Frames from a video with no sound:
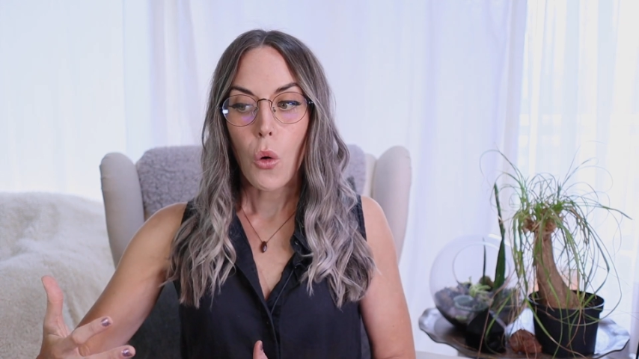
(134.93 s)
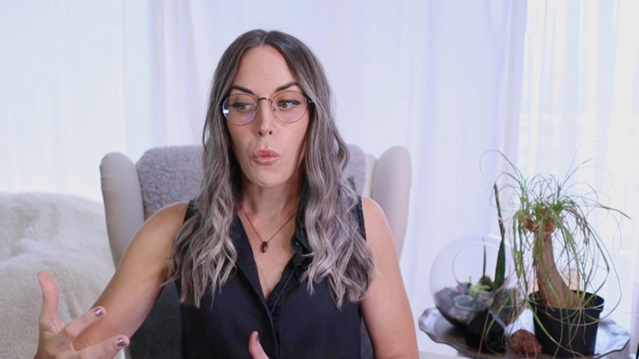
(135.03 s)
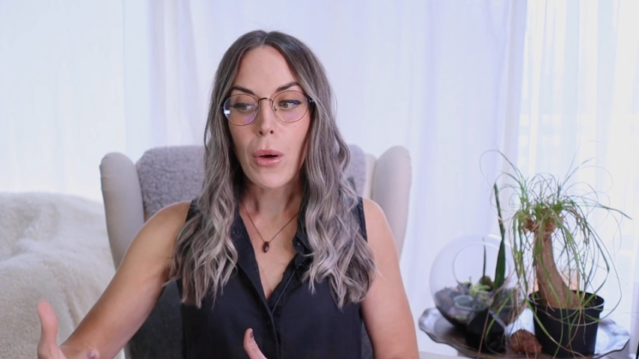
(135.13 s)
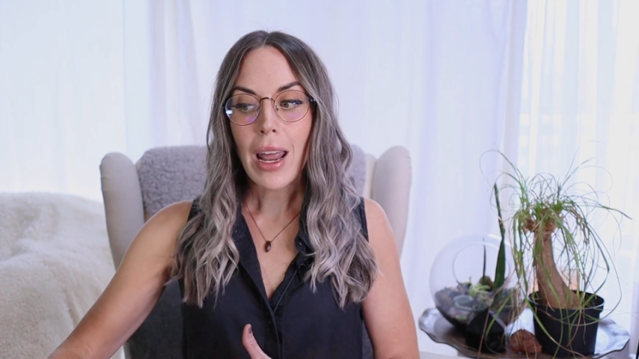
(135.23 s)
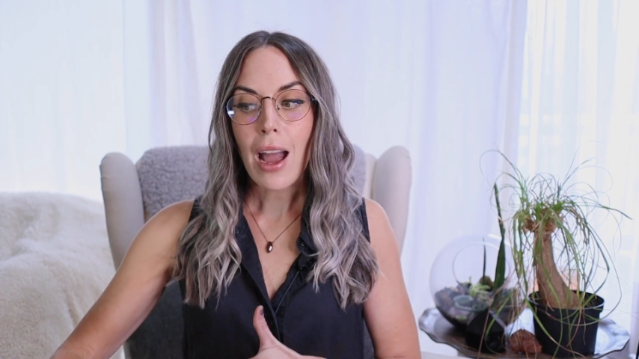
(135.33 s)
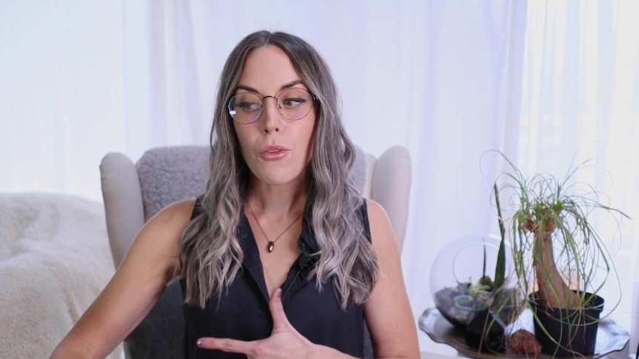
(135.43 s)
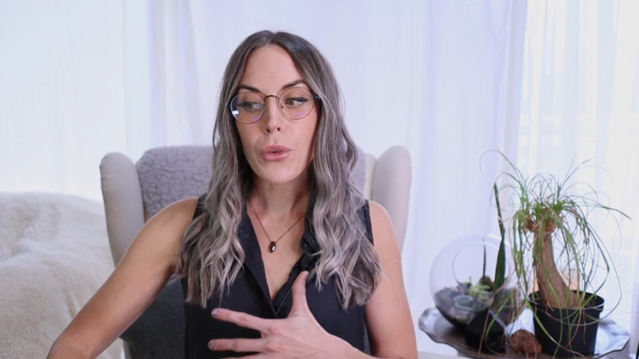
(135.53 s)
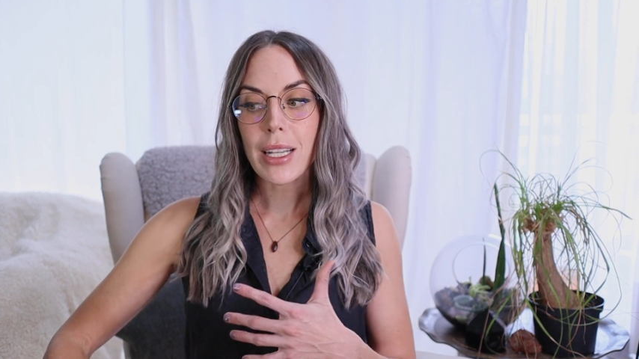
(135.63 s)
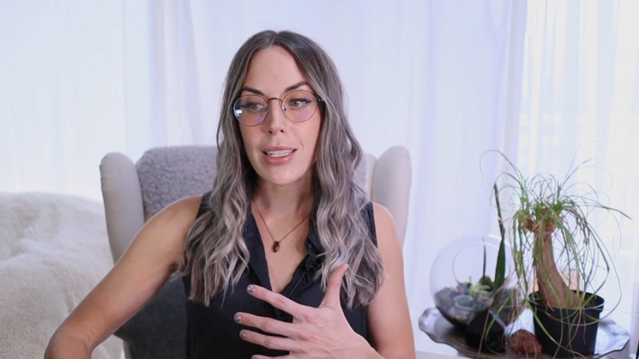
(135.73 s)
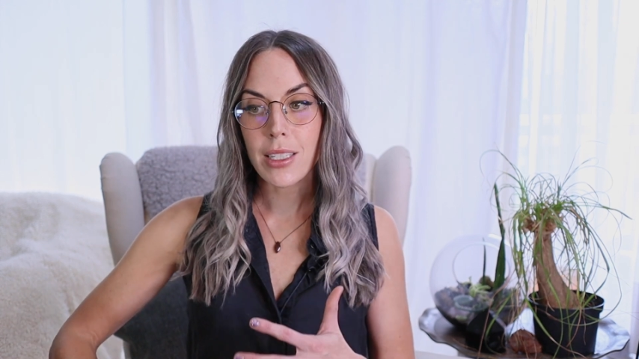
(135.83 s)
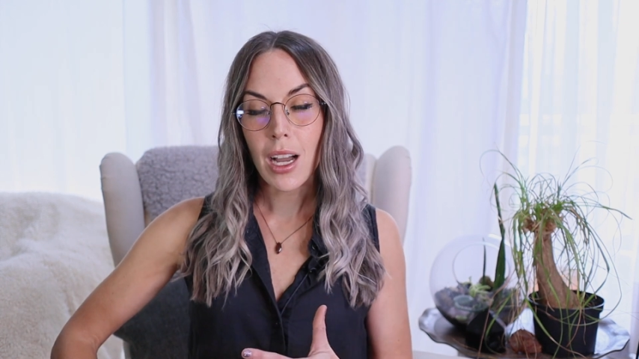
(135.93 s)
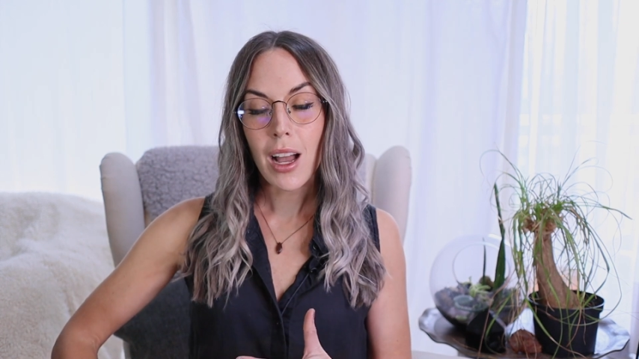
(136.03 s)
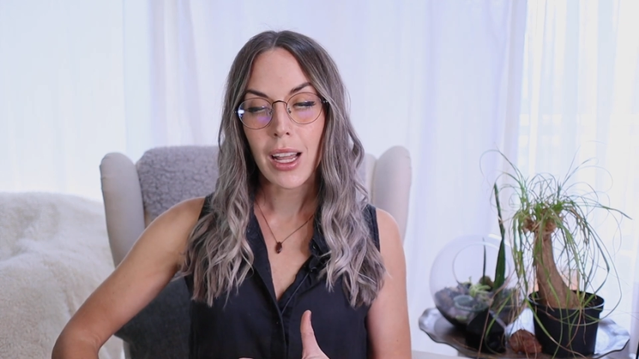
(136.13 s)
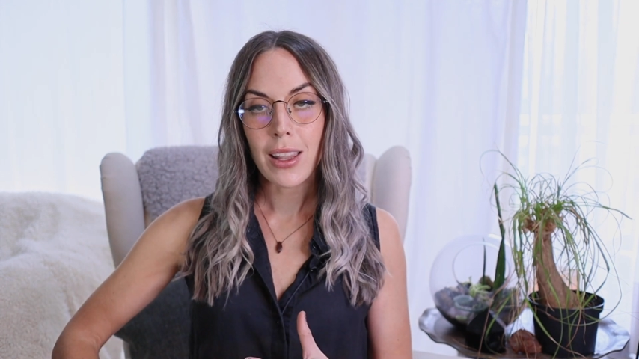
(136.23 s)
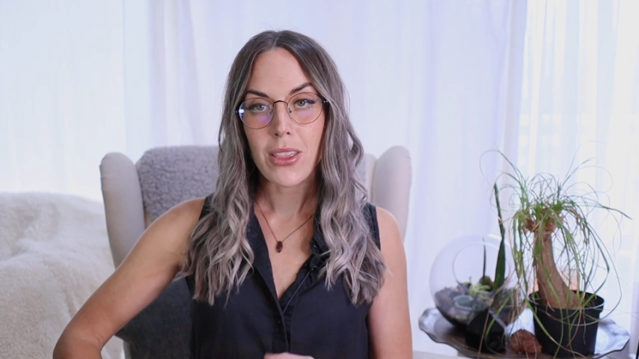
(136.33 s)
what have we
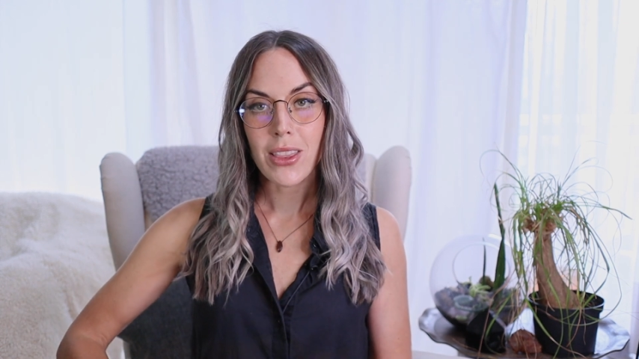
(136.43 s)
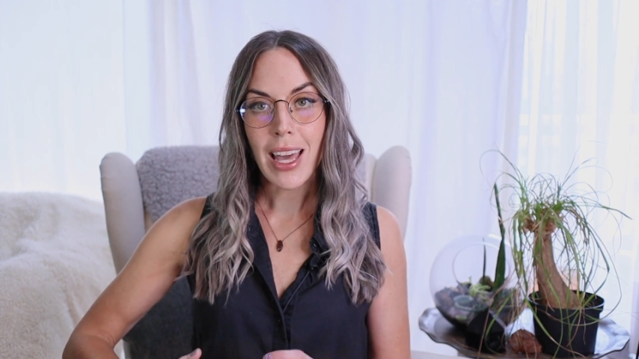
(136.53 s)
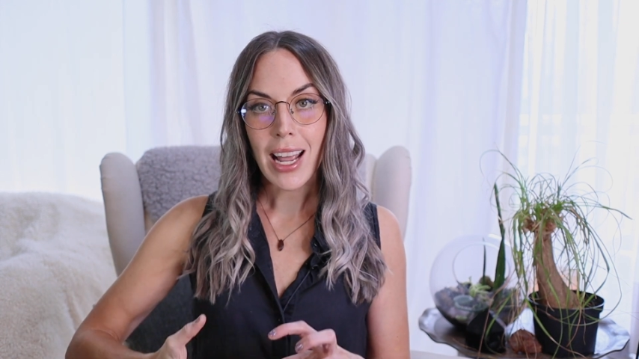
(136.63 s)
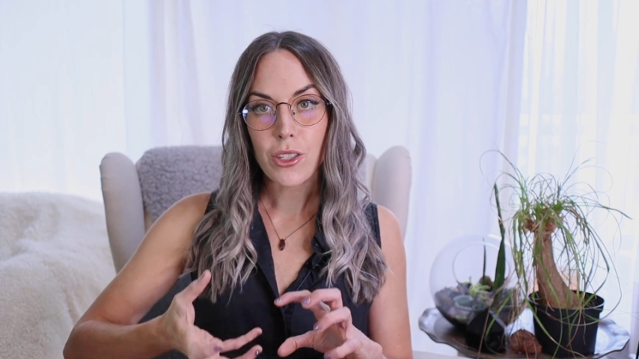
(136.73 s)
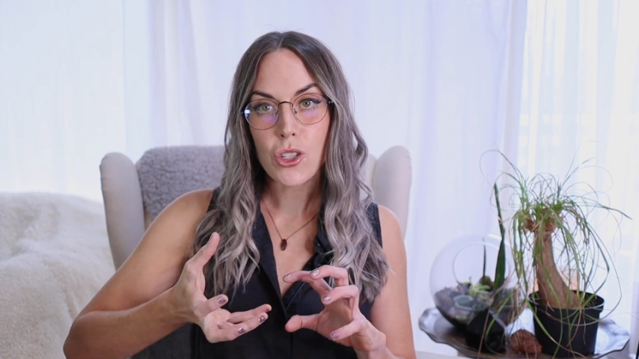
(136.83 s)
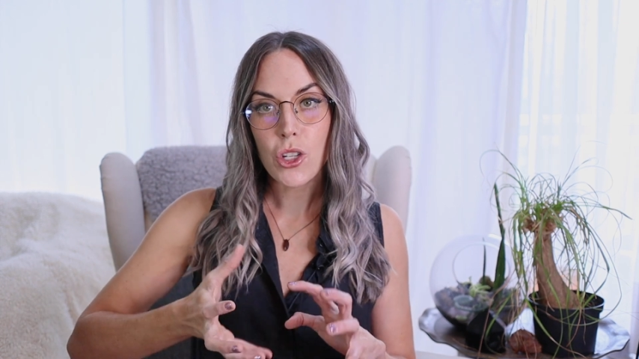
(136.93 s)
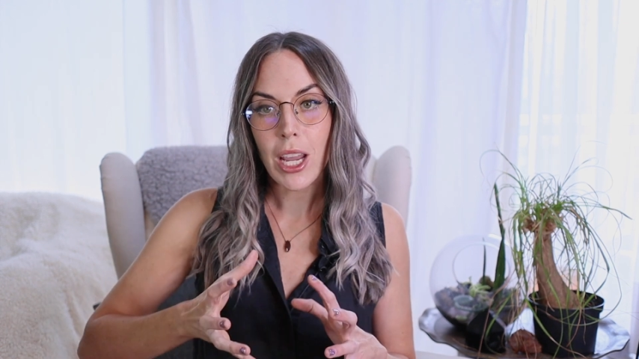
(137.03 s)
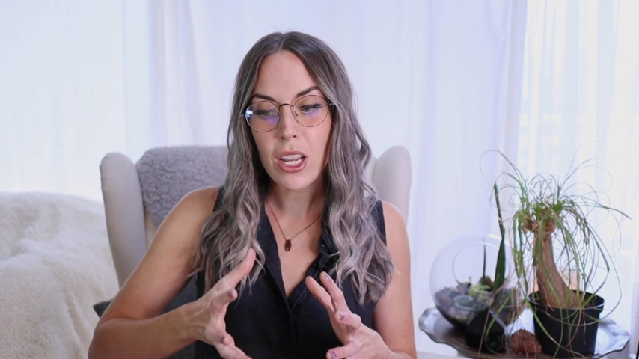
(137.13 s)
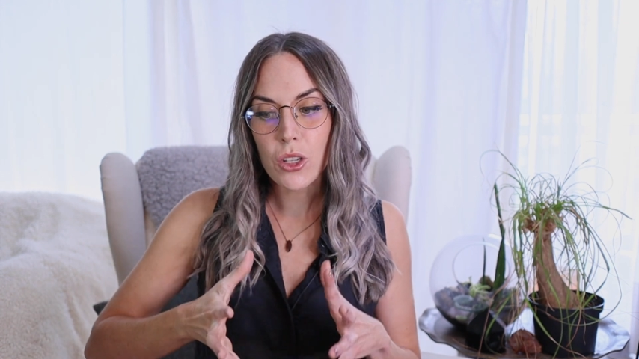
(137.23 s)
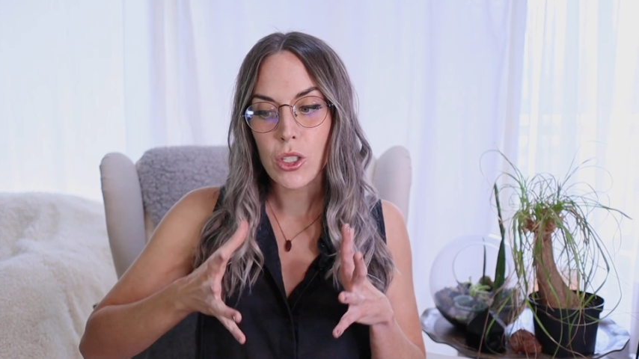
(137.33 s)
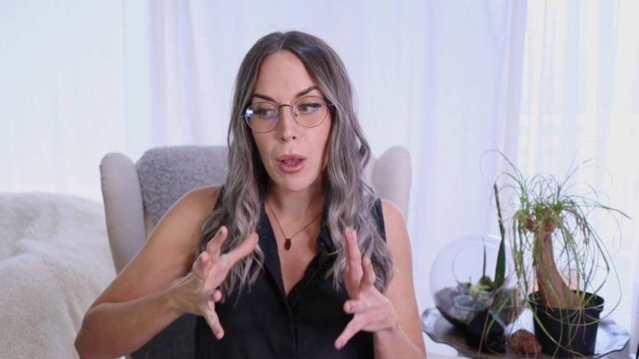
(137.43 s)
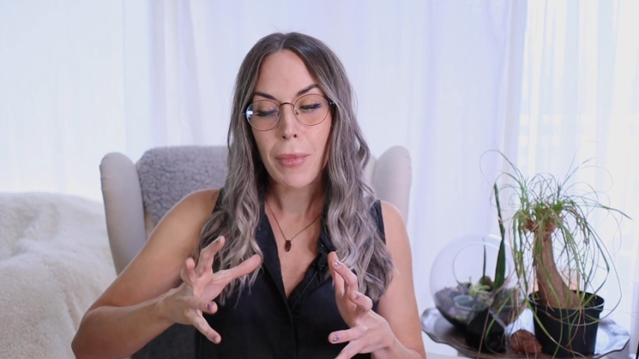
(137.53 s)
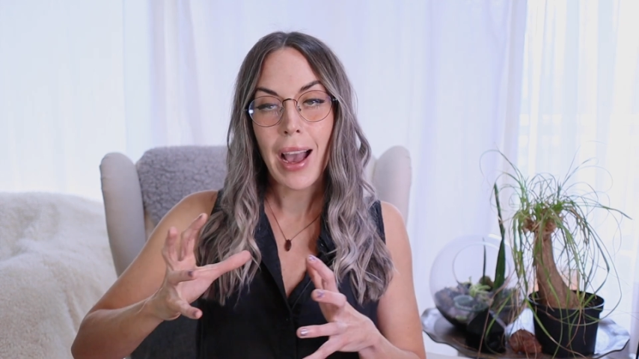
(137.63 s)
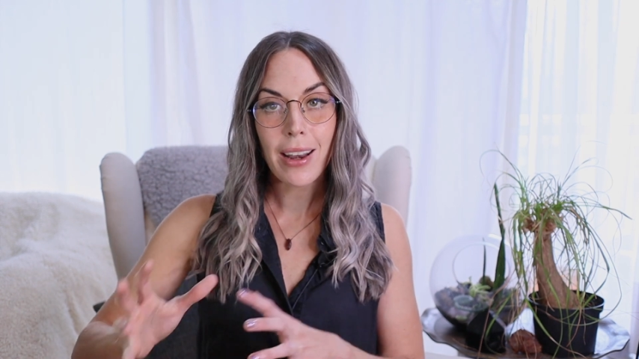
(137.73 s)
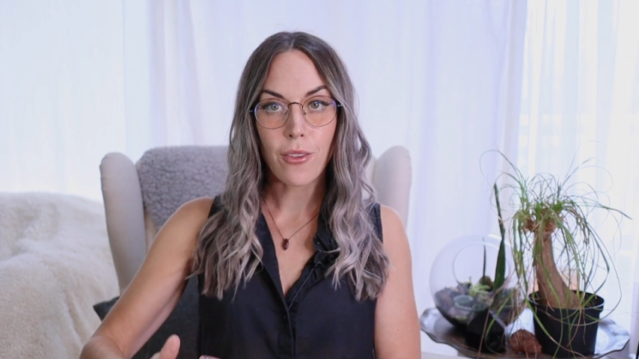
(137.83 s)
done that has changed
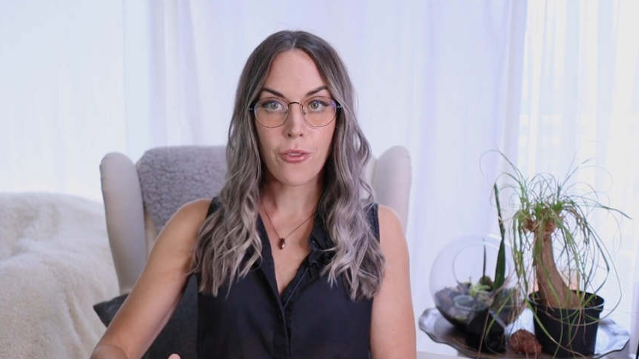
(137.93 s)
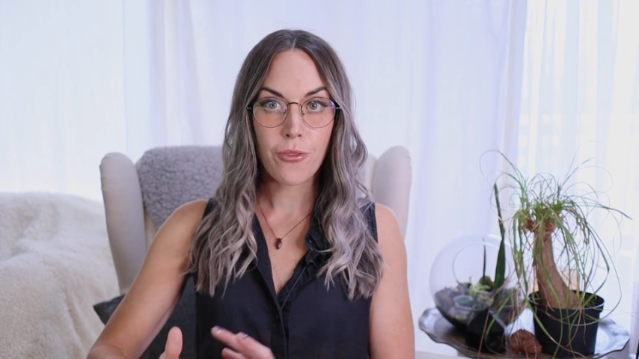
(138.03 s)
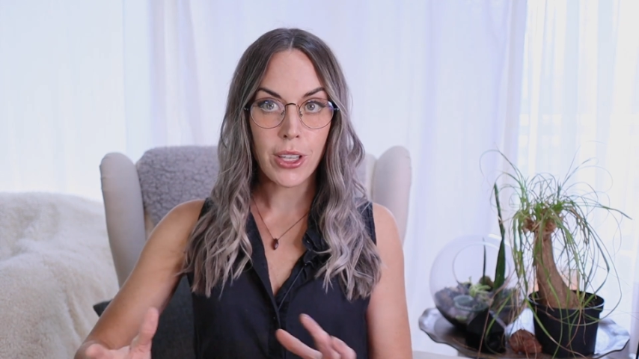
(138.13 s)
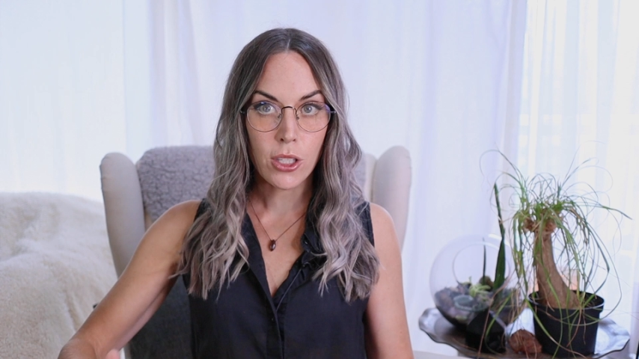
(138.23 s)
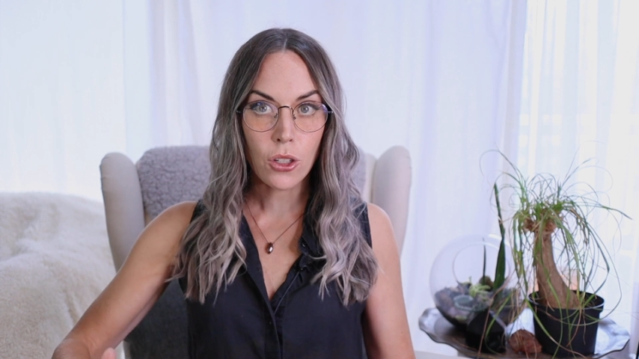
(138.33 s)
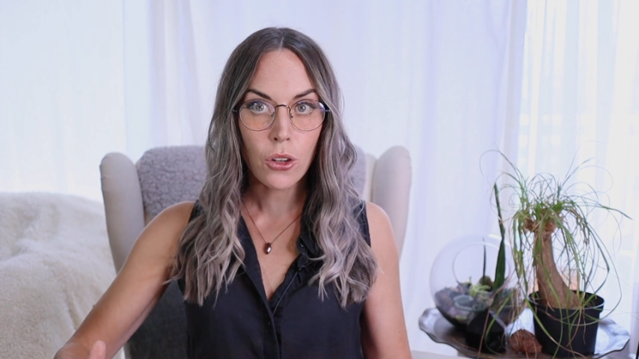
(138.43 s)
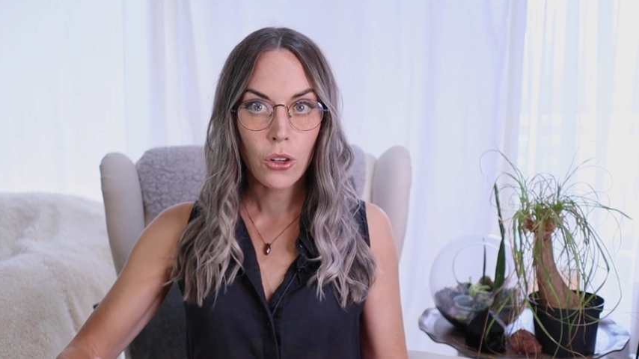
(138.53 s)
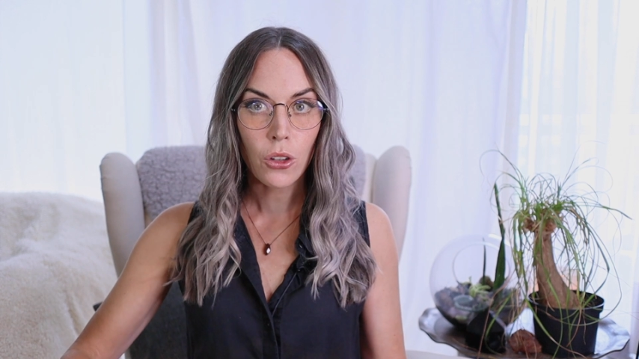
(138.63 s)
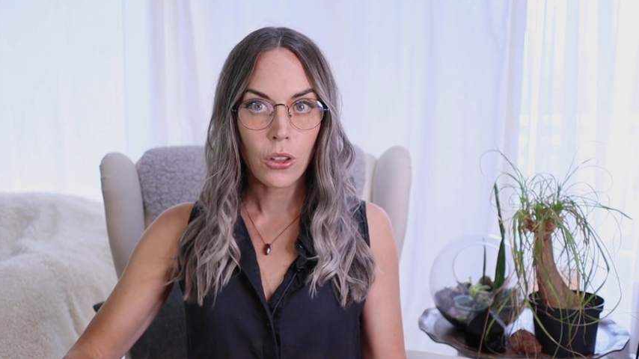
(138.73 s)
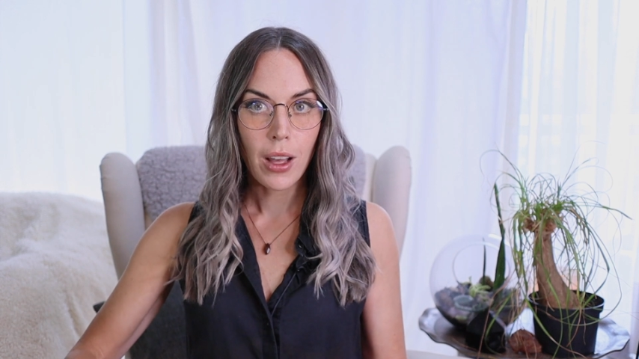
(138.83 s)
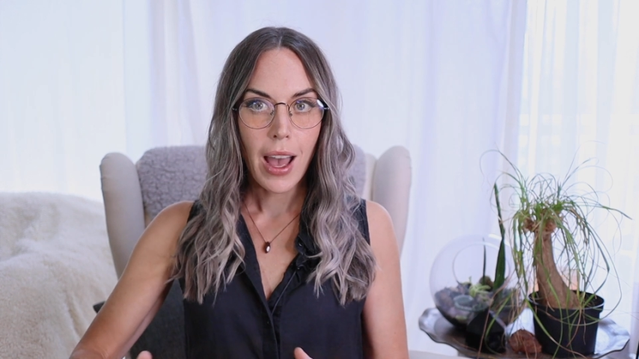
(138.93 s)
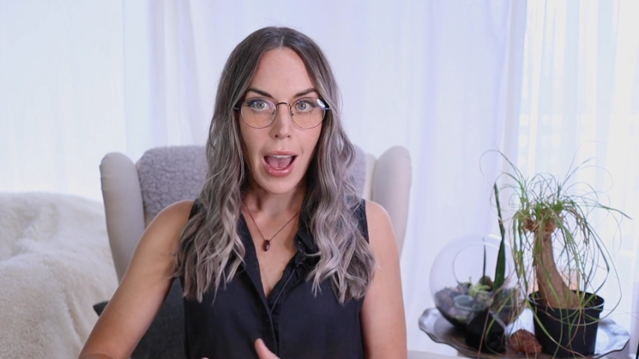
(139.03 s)
some kind of physical,